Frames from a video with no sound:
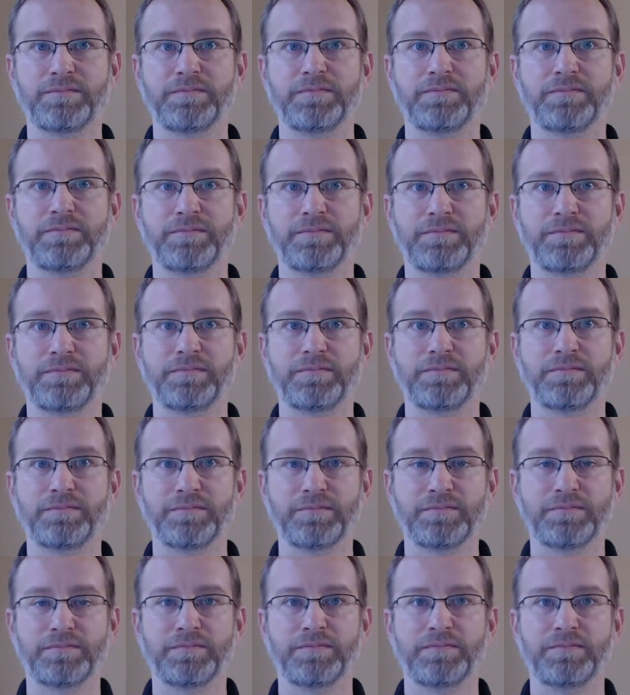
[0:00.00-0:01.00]

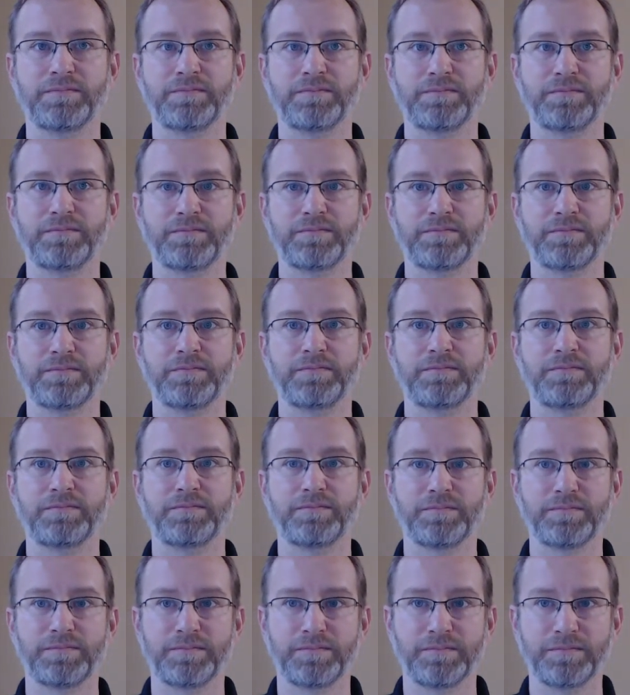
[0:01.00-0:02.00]

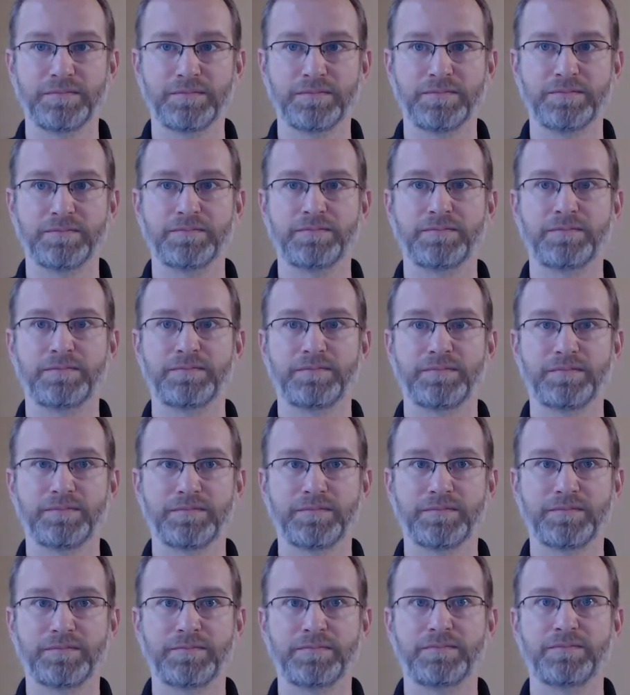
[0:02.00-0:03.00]

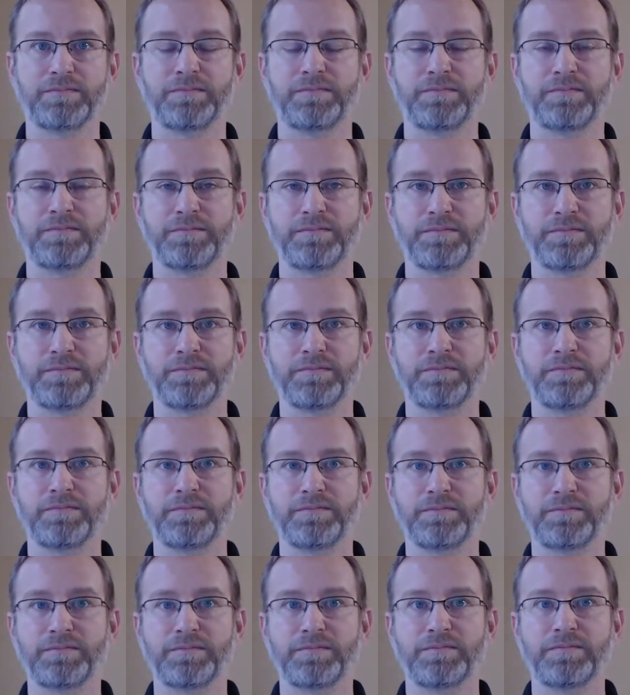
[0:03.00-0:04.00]

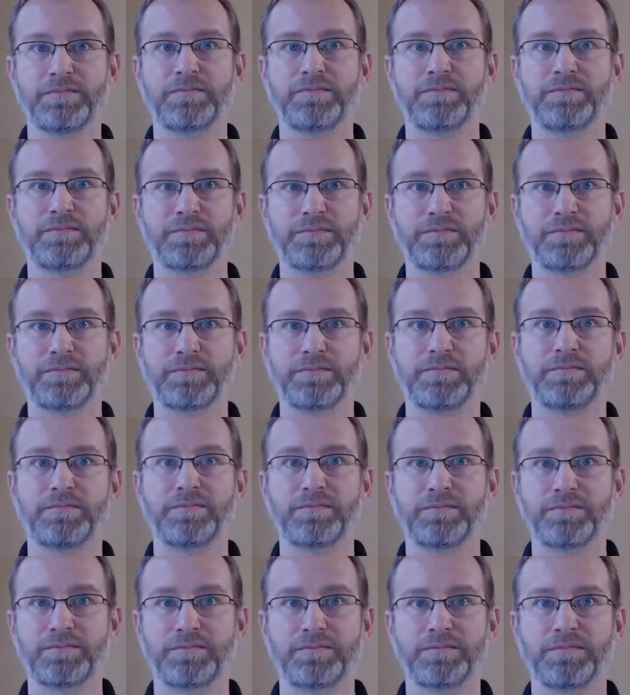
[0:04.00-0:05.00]

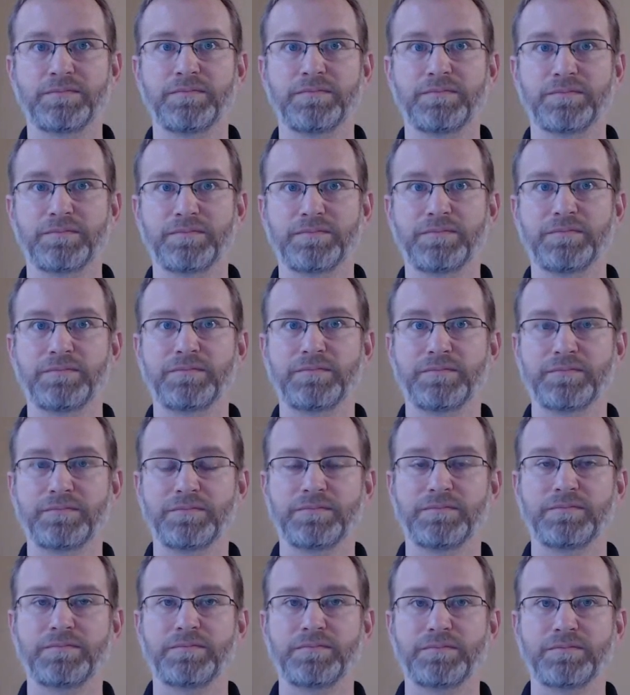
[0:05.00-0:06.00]

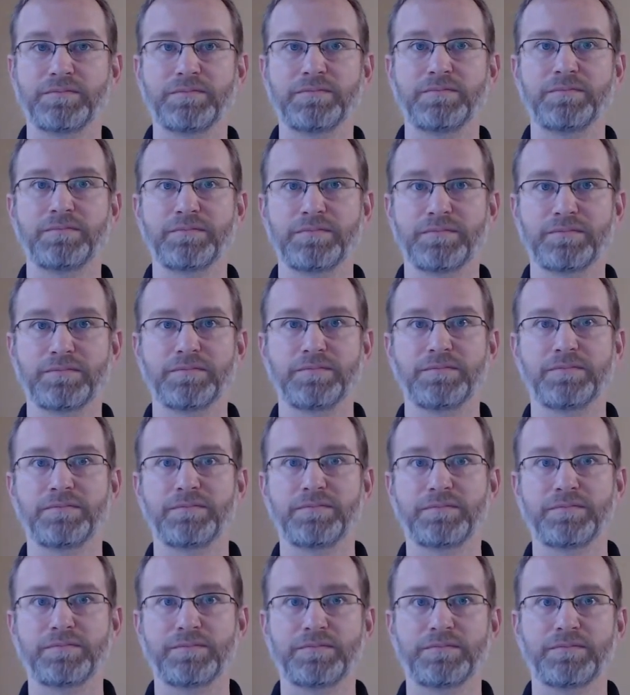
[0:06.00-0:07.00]

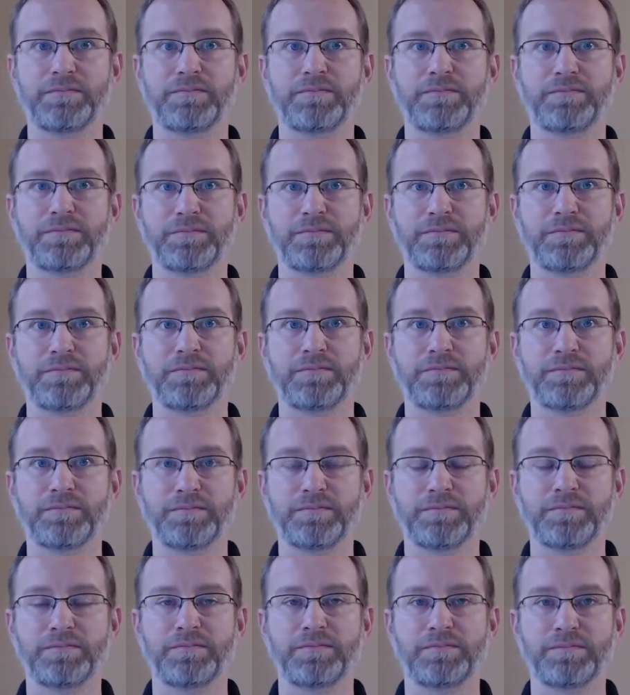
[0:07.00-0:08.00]
This person isn't speaking.